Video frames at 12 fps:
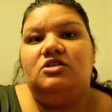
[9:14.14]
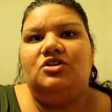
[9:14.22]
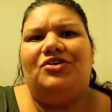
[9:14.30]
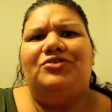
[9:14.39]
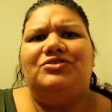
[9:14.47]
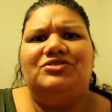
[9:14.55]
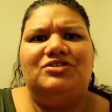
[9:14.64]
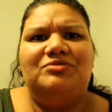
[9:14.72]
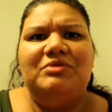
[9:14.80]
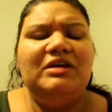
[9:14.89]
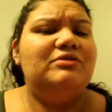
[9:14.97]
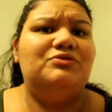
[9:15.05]
So to
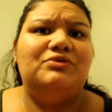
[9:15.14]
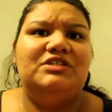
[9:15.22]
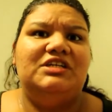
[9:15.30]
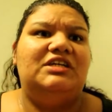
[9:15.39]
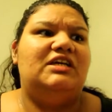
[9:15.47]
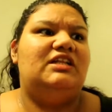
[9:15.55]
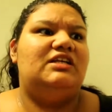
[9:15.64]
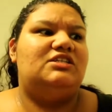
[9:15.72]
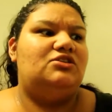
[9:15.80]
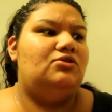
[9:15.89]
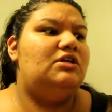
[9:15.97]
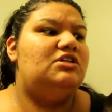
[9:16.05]
me it was ridiculous.
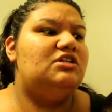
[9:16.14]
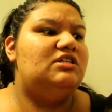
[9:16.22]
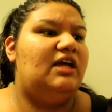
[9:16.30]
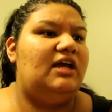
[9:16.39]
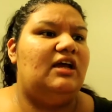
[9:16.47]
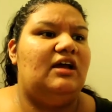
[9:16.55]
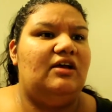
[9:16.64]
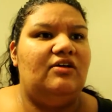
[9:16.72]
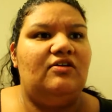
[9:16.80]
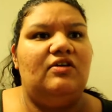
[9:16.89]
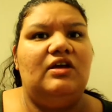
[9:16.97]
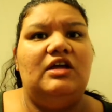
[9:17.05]
So he's like,
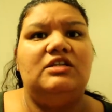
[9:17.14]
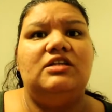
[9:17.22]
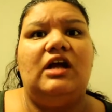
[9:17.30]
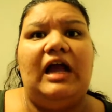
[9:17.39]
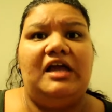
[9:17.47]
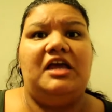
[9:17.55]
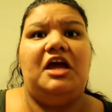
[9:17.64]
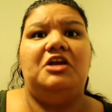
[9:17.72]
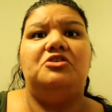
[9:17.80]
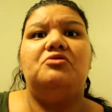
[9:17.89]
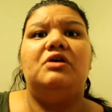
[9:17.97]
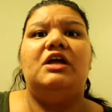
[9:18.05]
I can't
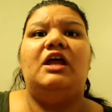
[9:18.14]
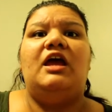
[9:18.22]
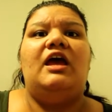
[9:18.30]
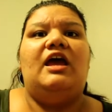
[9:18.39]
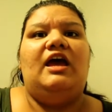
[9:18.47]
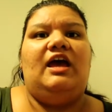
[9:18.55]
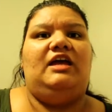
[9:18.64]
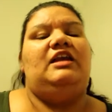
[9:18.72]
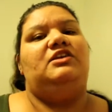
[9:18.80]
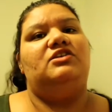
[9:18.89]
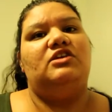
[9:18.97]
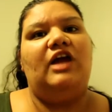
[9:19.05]
do it.
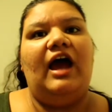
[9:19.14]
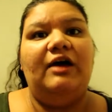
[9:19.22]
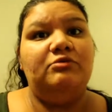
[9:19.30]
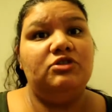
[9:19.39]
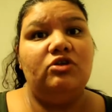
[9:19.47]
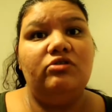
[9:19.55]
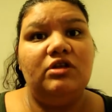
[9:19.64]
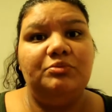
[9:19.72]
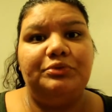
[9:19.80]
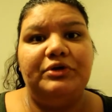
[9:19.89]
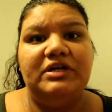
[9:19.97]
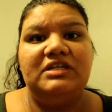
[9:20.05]
And I was holding
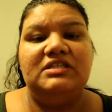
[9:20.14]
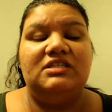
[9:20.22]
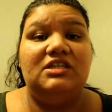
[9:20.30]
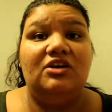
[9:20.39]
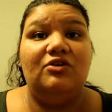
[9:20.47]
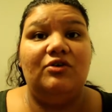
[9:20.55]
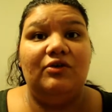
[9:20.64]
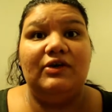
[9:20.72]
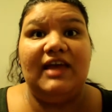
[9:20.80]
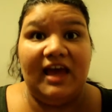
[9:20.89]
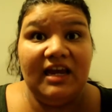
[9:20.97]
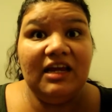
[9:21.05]
pretty still,
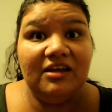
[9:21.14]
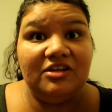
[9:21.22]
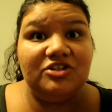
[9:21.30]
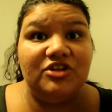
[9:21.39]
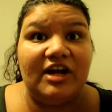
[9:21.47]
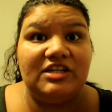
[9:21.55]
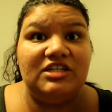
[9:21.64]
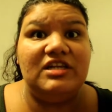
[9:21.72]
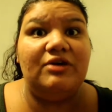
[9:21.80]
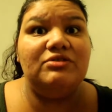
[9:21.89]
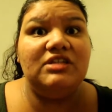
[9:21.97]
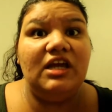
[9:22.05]
getting contractions.
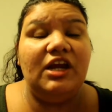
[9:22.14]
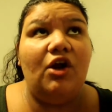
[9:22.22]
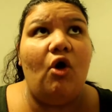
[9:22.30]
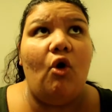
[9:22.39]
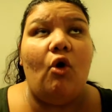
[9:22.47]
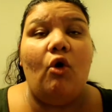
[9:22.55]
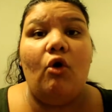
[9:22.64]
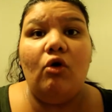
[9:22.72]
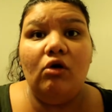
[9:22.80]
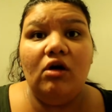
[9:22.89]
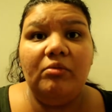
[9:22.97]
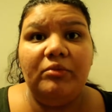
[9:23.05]
I was getting
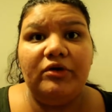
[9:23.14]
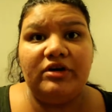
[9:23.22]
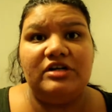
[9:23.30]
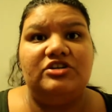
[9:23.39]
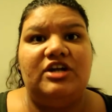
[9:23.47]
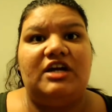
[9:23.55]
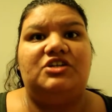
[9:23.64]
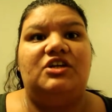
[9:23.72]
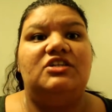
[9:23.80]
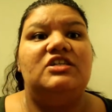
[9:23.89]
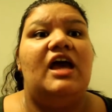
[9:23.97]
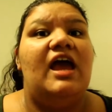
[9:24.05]
horrible
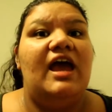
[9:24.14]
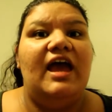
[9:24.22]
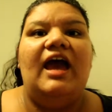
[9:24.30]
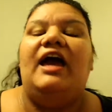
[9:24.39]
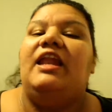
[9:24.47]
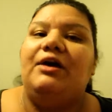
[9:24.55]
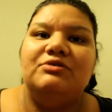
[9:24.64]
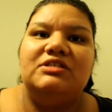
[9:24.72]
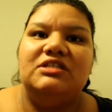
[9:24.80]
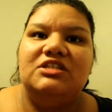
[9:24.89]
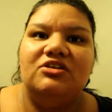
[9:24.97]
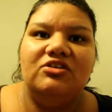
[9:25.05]
contractions, and I was
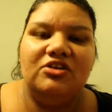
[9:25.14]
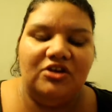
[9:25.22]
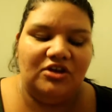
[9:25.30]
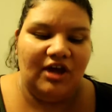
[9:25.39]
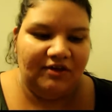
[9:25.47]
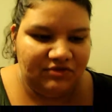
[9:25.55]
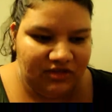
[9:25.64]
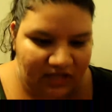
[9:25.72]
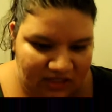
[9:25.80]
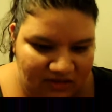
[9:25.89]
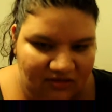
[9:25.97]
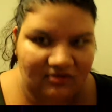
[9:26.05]
still, you have to
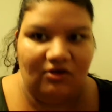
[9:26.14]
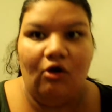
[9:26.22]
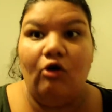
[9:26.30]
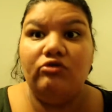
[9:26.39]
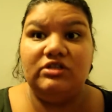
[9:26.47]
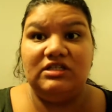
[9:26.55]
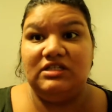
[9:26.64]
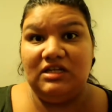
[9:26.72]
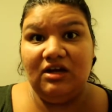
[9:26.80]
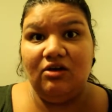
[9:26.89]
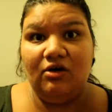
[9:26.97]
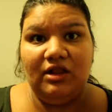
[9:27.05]
like hold
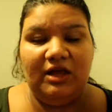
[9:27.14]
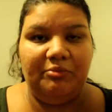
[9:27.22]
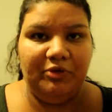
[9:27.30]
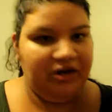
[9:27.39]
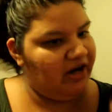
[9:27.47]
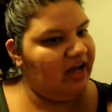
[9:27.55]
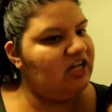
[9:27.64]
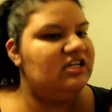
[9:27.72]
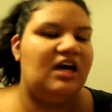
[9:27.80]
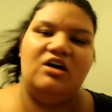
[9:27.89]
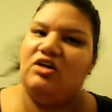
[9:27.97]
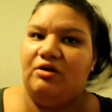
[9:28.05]
still and like put your head
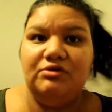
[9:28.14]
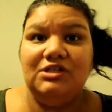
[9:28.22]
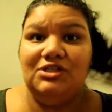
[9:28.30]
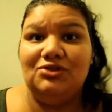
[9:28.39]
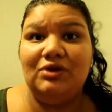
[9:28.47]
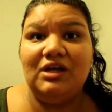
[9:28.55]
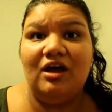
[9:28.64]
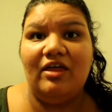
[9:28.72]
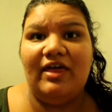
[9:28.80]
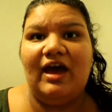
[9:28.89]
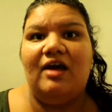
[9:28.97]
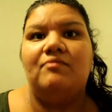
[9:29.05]
down. I was doing
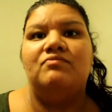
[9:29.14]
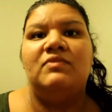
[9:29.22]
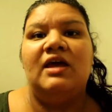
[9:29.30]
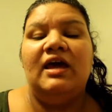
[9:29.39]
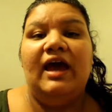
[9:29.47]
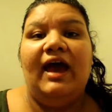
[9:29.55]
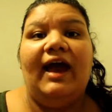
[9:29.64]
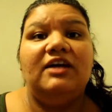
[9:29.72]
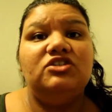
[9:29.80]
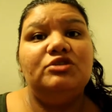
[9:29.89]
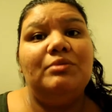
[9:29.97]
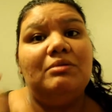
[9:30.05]
all that.
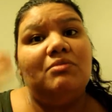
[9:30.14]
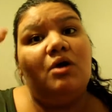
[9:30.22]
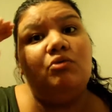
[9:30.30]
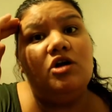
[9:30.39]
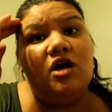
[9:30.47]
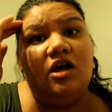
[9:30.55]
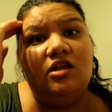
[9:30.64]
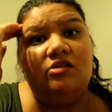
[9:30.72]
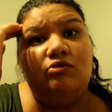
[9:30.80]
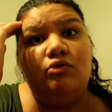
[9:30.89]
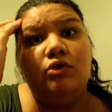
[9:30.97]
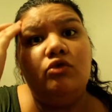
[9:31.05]
Hector and my mom were not in the
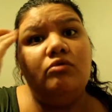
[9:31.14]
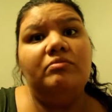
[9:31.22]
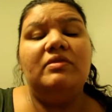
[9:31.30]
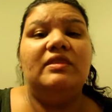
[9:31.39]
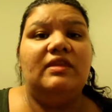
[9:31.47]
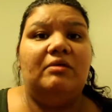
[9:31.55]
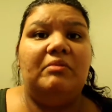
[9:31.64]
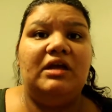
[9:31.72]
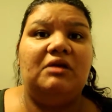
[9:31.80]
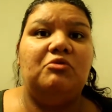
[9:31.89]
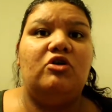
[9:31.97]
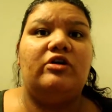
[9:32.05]
room. They made
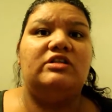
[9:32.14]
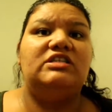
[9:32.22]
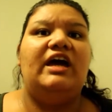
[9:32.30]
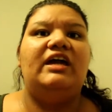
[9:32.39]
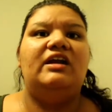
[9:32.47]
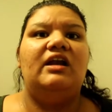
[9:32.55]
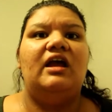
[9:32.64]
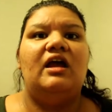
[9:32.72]
him go outside.